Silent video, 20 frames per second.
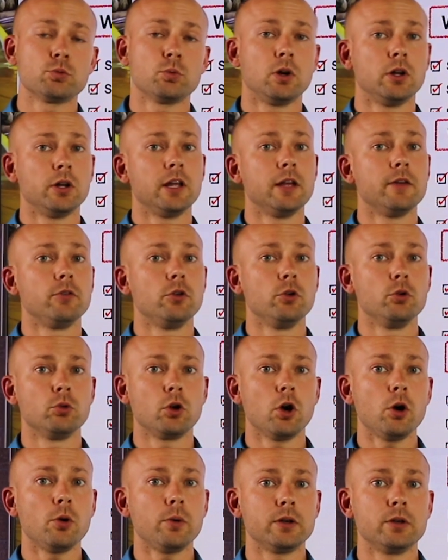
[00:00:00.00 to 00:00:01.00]
Well, if you
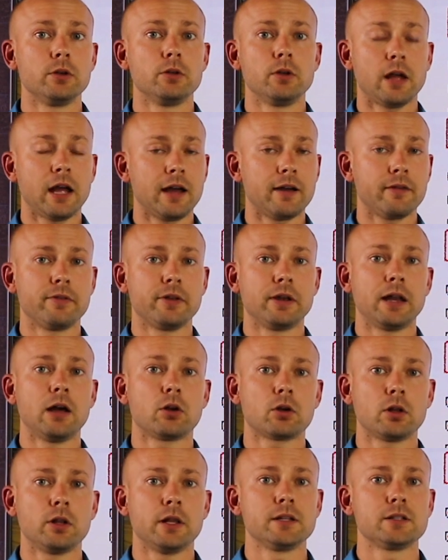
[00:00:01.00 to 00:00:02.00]
go and have an
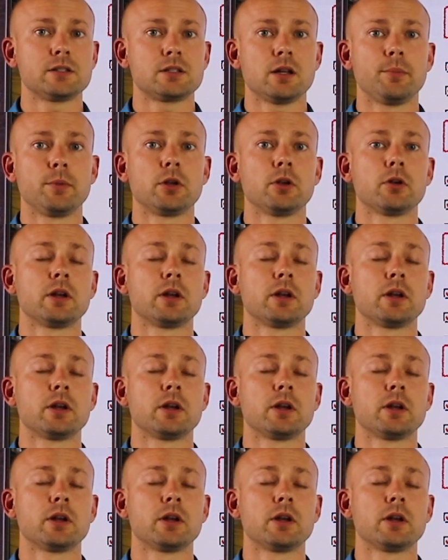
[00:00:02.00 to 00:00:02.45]
alkaline stomach,